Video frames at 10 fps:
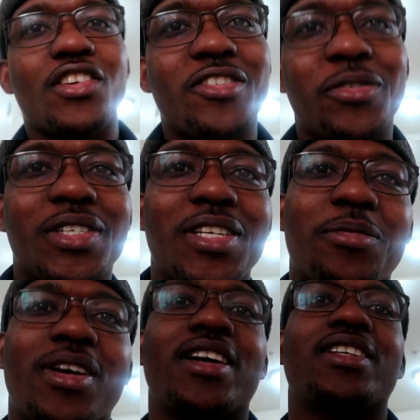video
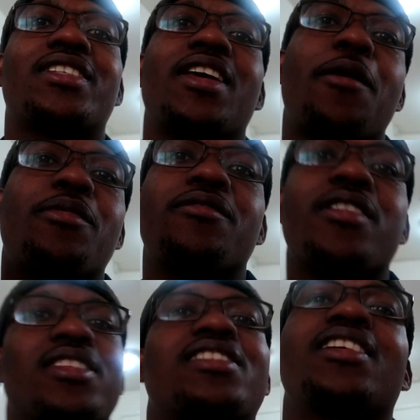what's up guys
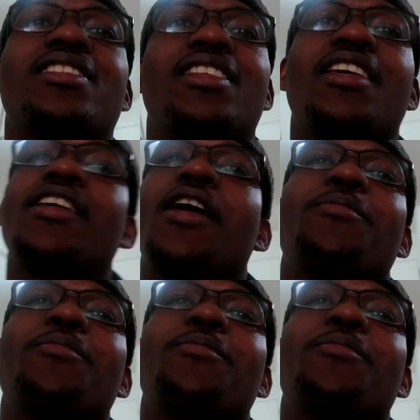happy valentine's day